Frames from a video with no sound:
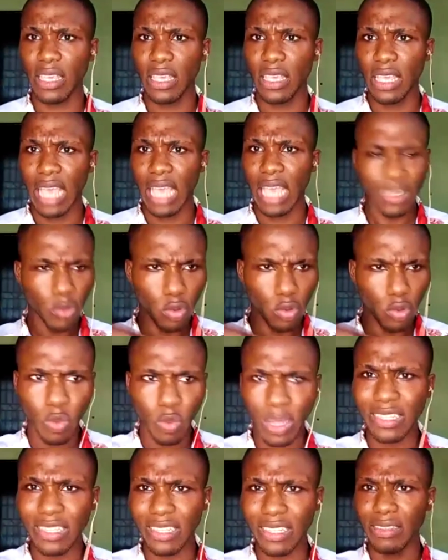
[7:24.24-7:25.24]
I don't know why
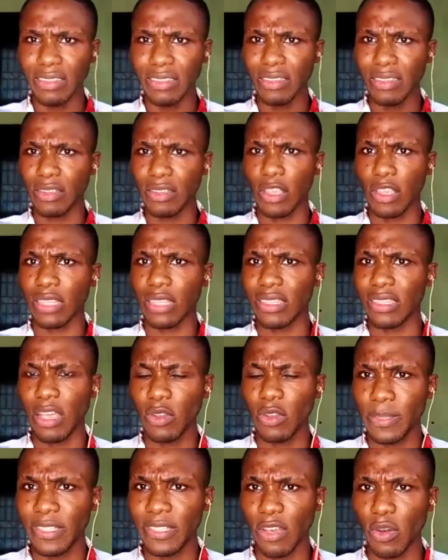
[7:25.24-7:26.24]
the
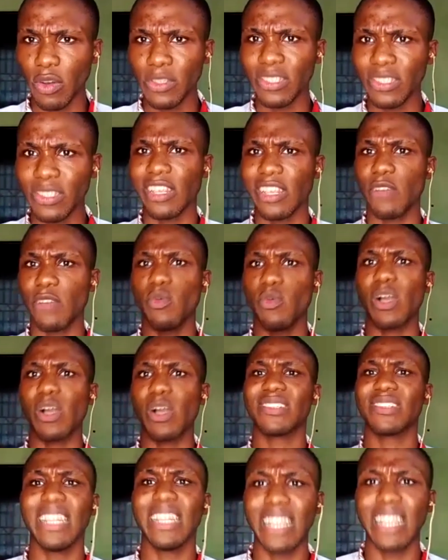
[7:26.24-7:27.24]
LGBTI community that we are
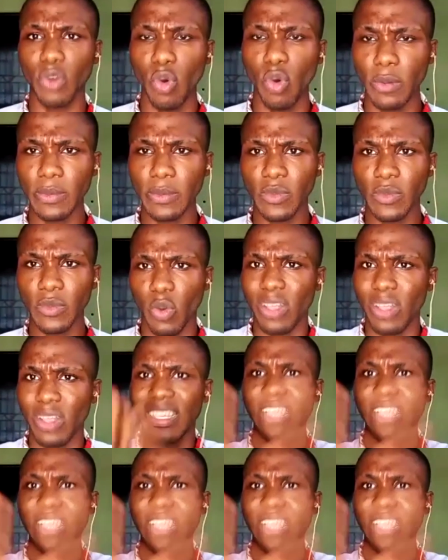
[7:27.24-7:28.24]
silent. We are silent
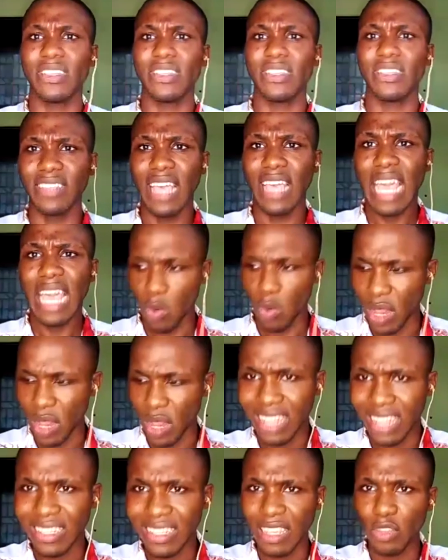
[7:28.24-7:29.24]
on these things, and we allow
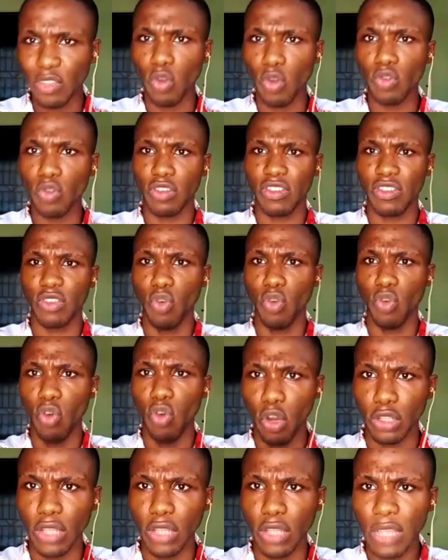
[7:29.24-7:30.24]
the keto industry to go
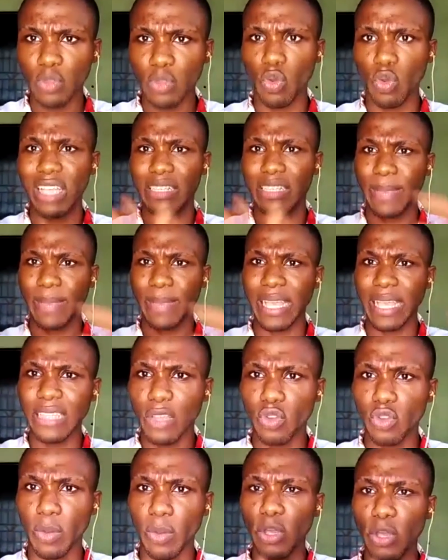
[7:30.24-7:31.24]
on, to expand, to
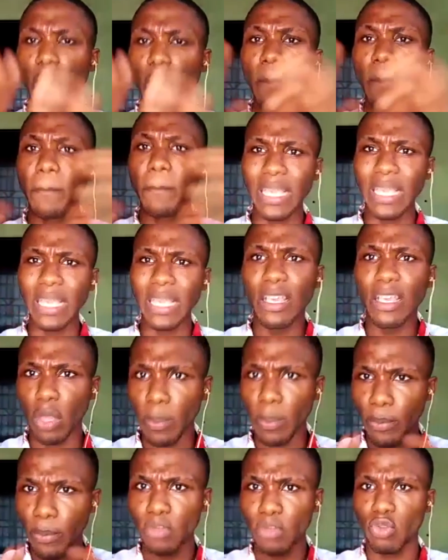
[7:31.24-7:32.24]
become big, to a
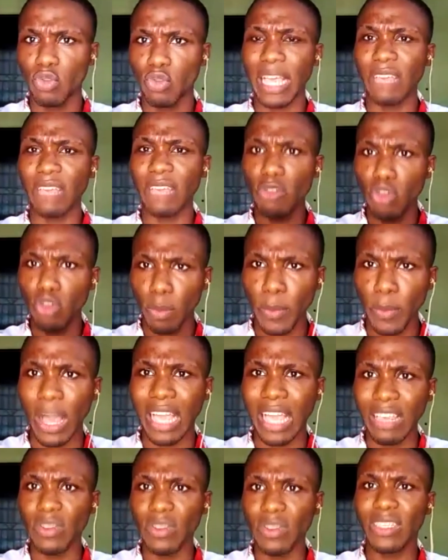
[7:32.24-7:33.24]
point where even some people are
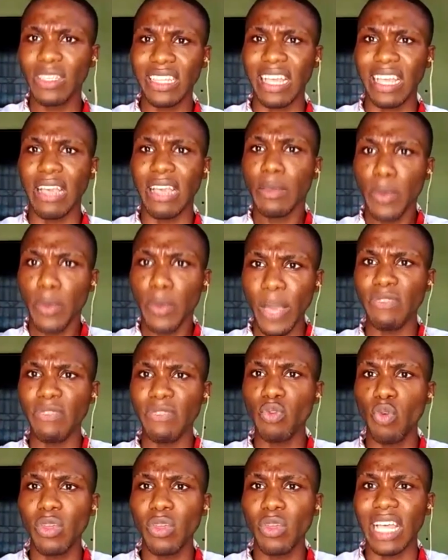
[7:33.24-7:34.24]
even here that people are even
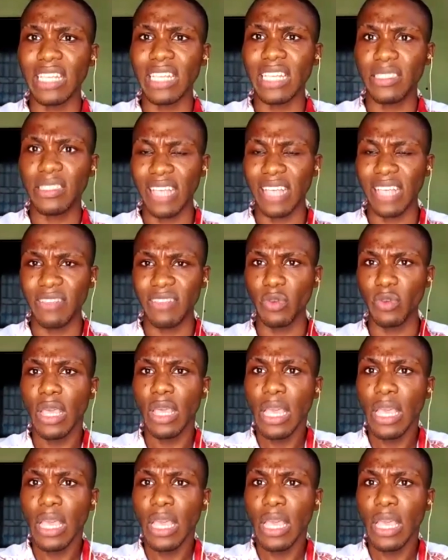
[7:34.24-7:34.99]
going as far as even